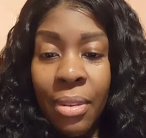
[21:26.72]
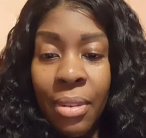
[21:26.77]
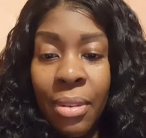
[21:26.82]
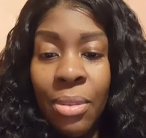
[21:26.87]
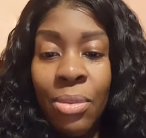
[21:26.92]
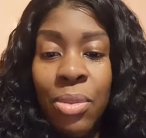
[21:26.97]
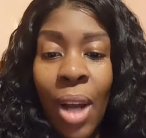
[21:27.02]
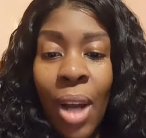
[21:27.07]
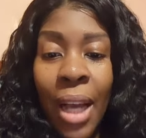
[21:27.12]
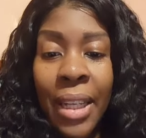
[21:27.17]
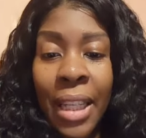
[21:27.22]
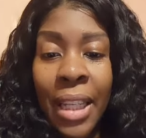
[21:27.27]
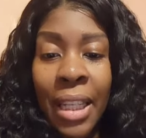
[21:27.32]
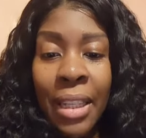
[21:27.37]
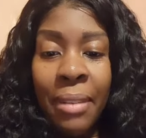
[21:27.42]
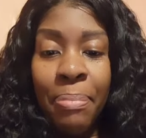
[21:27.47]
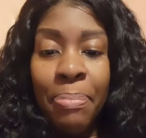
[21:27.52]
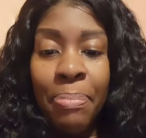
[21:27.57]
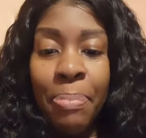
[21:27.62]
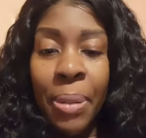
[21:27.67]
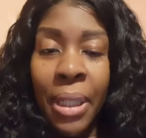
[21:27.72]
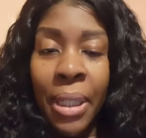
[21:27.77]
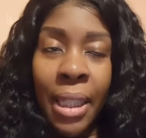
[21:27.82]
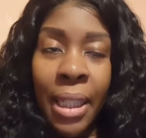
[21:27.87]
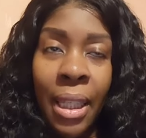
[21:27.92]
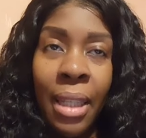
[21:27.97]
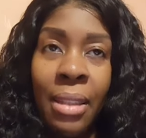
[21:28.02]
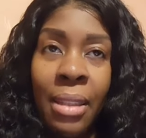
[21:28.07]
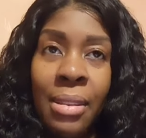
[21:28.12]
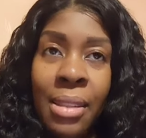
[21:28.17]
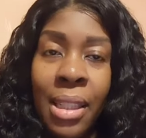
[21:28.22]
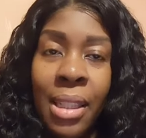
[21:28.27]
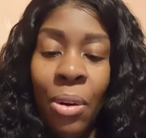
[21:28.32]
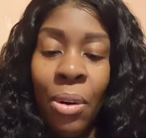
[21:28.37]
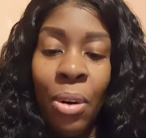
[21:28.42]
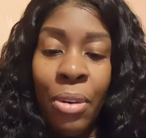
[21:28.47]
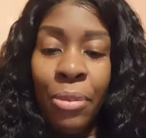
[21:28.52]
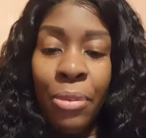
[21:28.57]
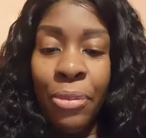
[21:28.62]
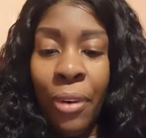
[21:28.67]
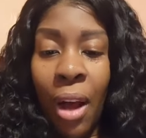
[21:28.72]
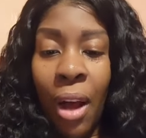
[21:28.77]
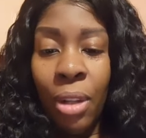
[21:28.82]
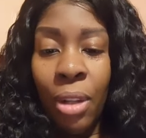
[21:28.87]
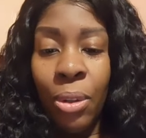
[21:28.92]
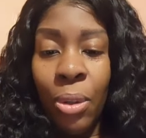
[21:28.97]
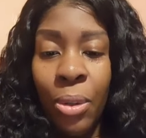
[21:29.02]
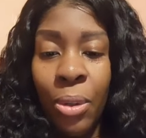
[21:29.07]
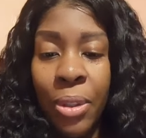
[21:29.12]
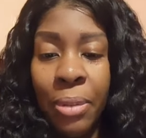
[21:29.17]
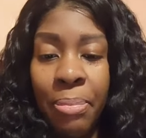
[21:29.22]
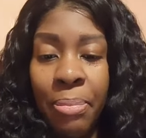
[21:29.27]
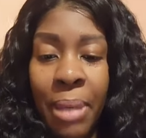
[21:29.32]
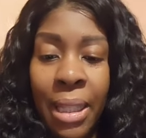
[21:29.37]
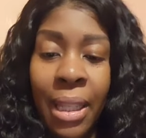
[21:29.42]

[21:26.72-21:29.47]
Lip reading: Run it. Put ED on followed.